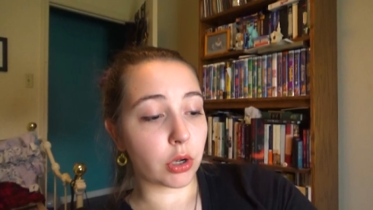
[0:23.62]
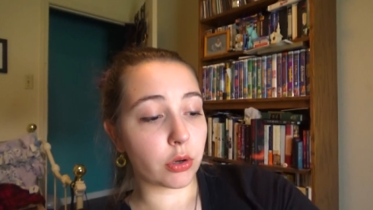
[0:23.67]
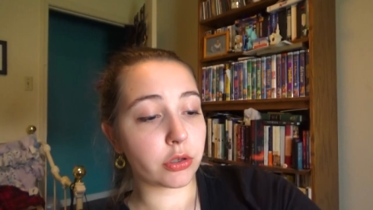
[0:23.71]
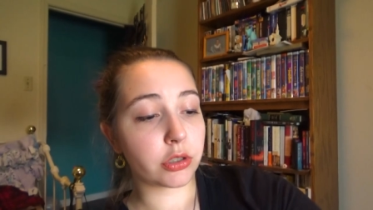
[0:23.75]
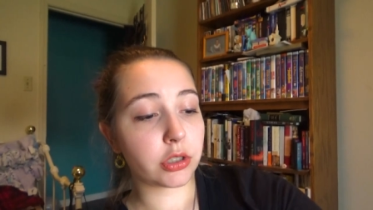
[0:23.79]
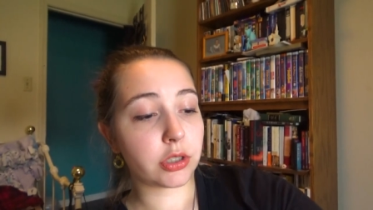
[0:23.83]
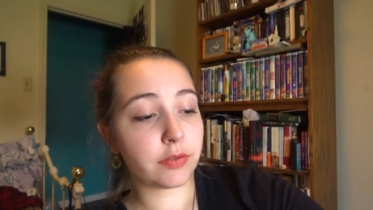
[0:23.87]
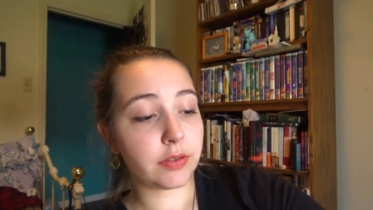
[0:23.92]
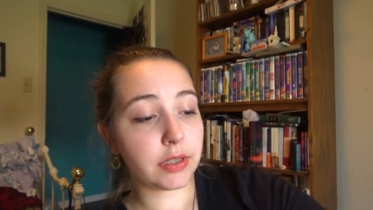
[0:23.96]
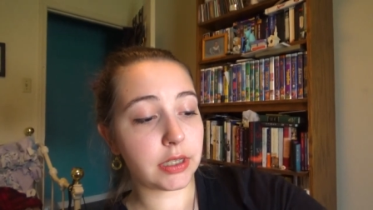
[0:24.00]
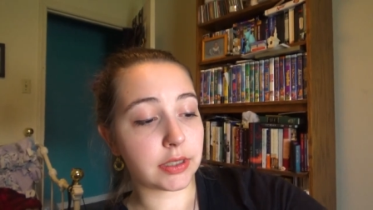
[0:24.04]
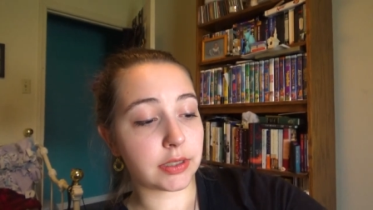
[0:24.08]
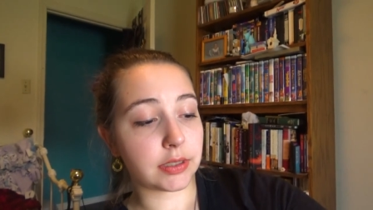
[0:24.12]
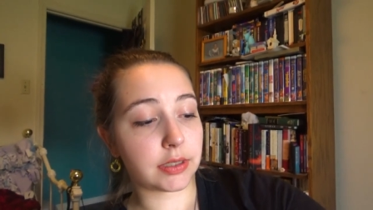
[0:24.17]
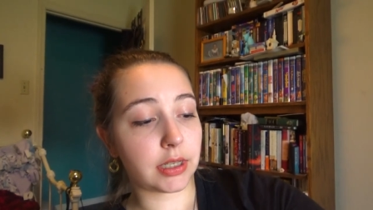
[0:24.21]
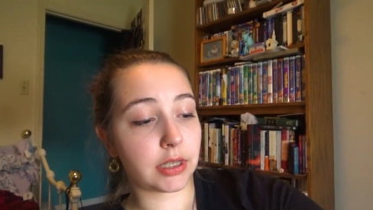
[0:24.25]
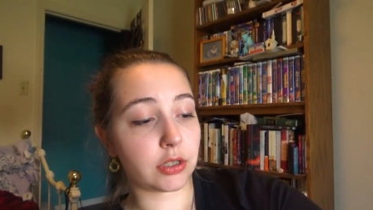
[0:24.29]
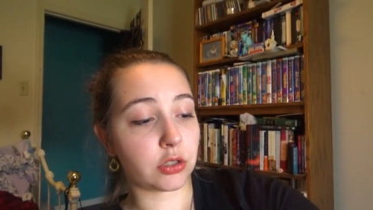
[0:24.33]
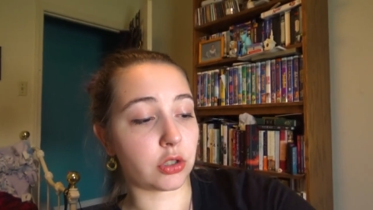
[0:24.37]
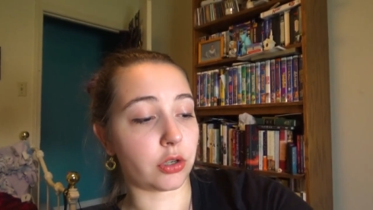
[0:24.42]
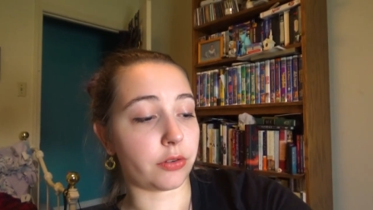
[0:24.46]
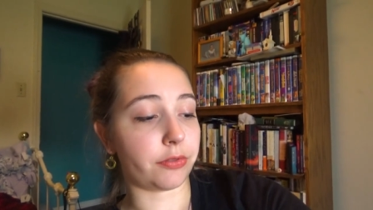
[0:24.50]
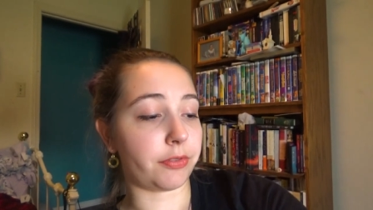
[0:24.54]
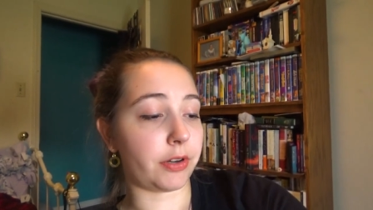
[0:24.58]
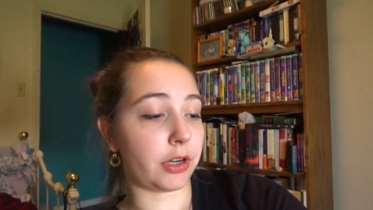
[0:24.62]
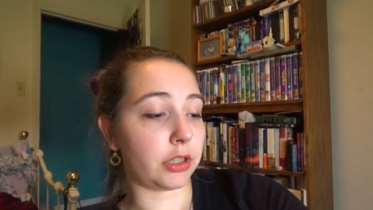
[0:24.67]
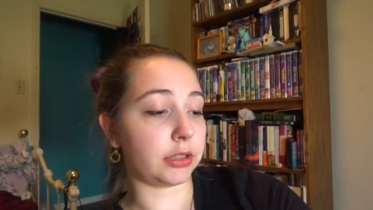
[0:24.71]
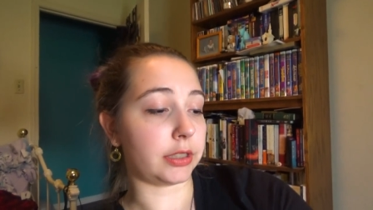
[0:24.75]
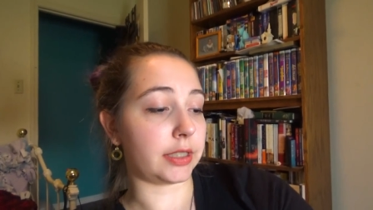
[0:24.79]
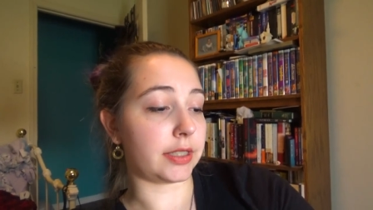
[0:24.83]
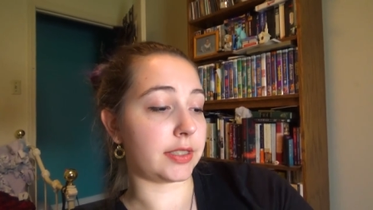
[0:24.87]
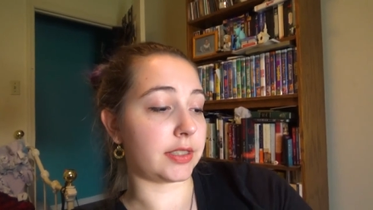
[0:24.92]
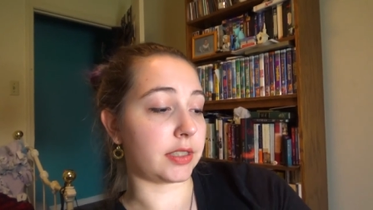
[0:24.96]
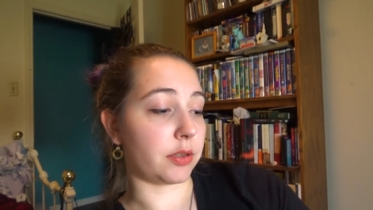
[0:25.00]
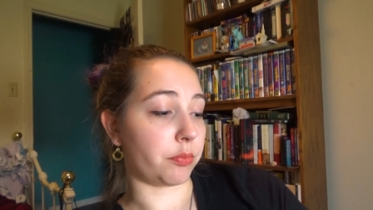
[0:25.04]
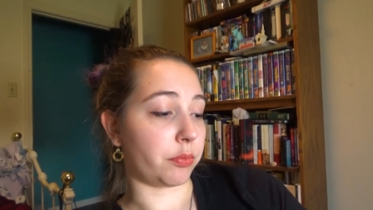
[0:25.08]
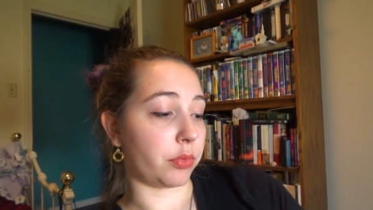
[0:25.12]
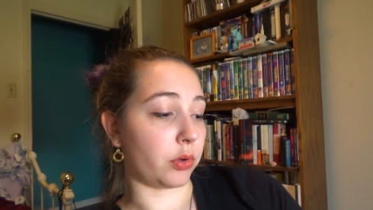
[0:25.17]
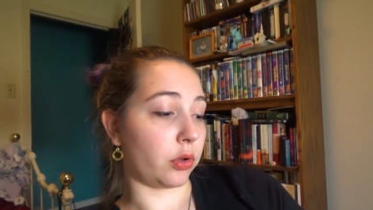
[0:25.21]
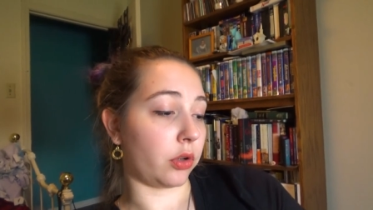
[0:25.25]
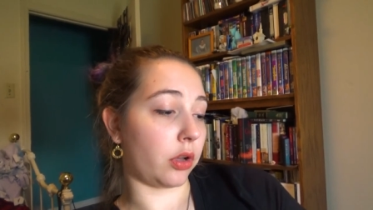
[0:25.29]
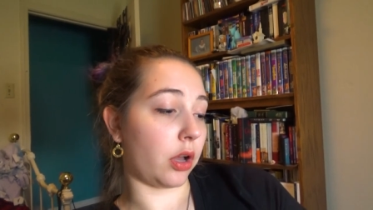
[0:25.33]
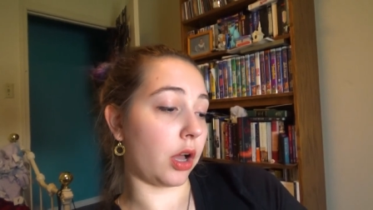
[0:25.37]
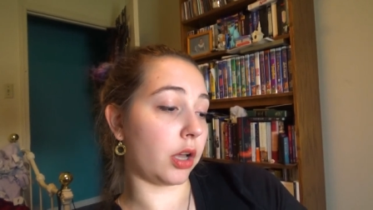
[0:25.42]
most of these things are fairly simple.